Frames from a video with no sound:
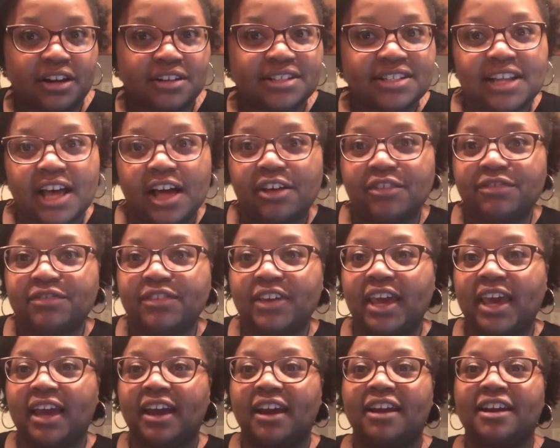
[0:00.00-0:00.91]
our
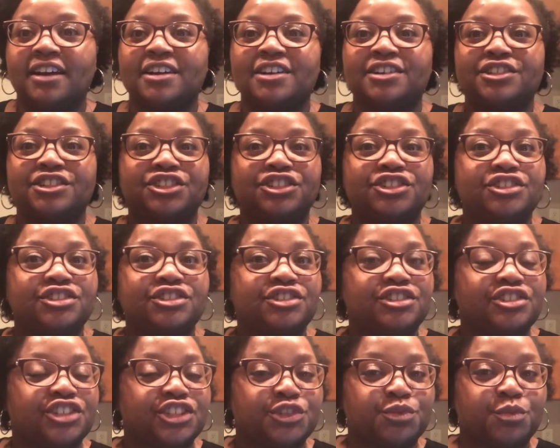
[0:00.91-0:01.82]
self-care,
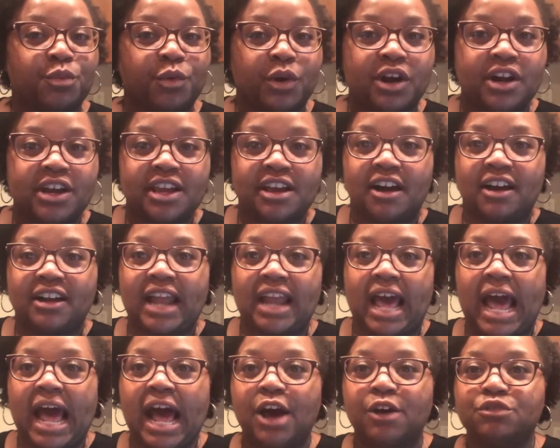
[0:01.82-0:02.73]
just working on
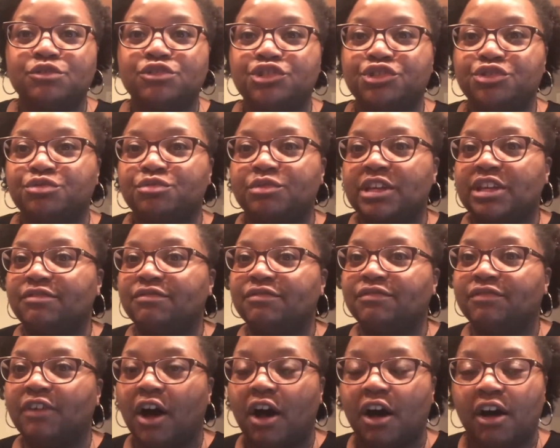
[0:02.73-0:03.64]
how to
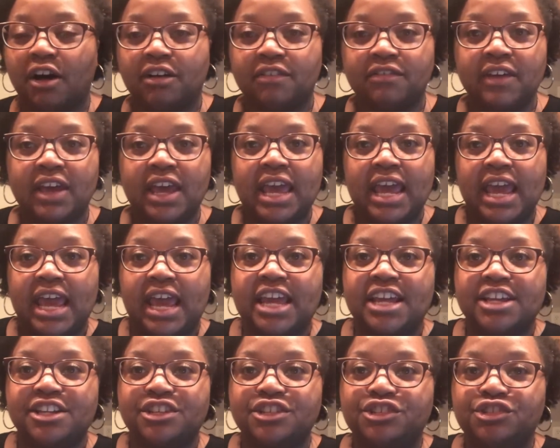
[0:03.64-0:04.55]
evolve
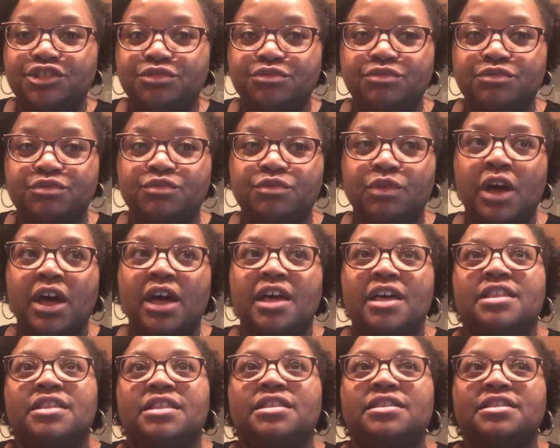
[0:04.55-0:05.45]
into
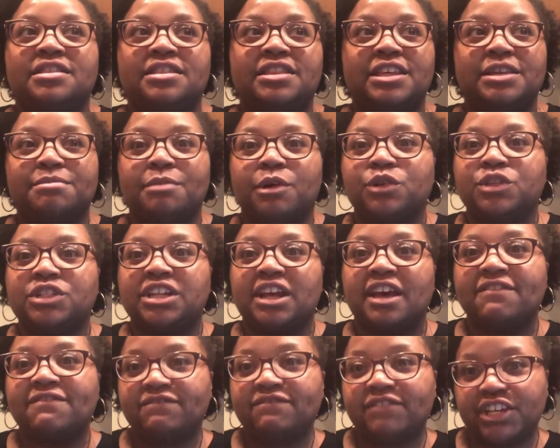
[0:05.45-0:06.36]
the most
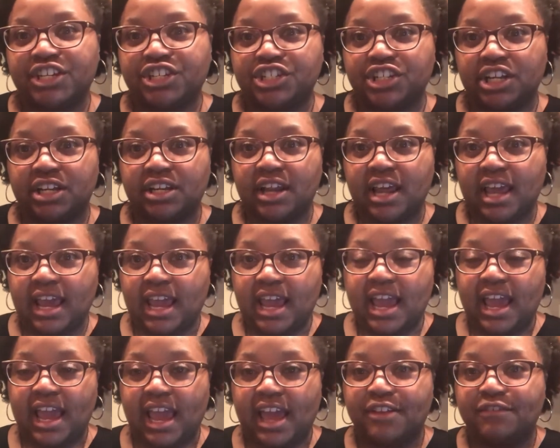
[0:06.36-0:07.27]
efficient
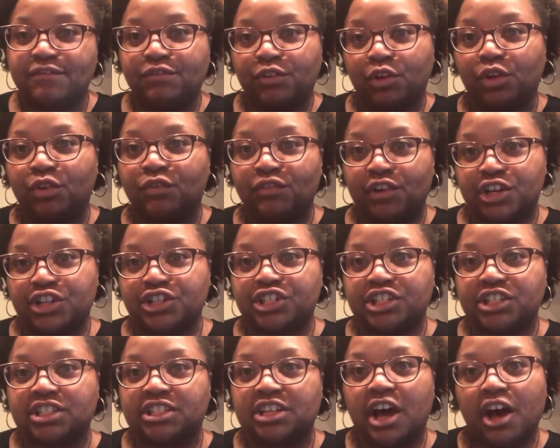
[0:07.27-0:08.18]
and full
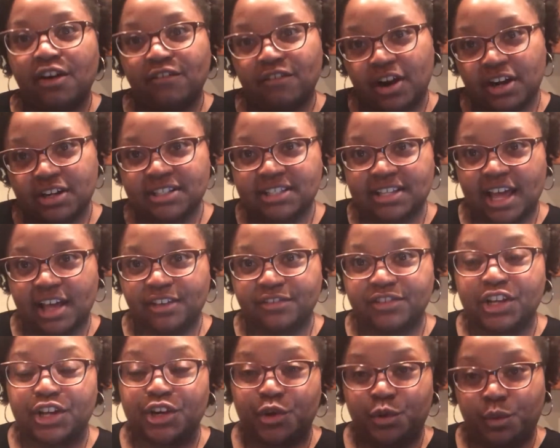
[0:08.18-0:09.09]
versions of
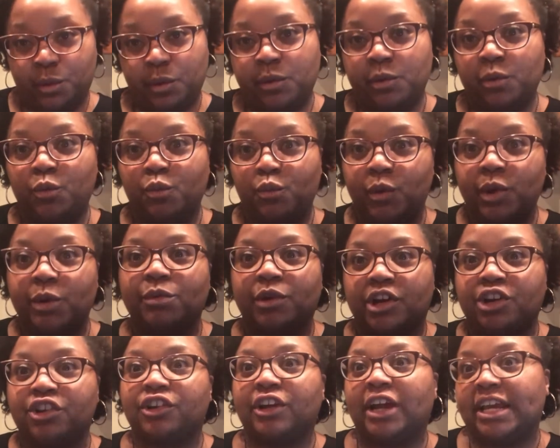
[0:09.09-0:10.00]
ourselves and who we
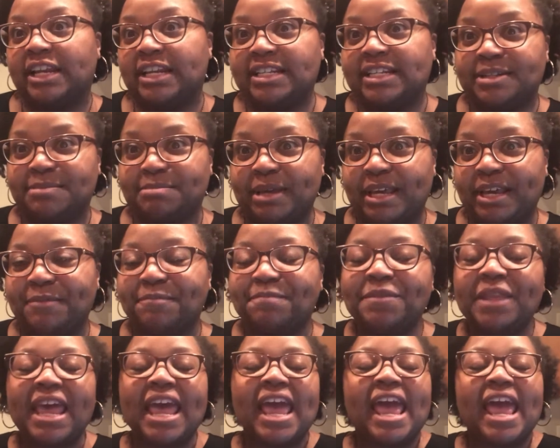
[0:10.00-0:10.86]
were created to be.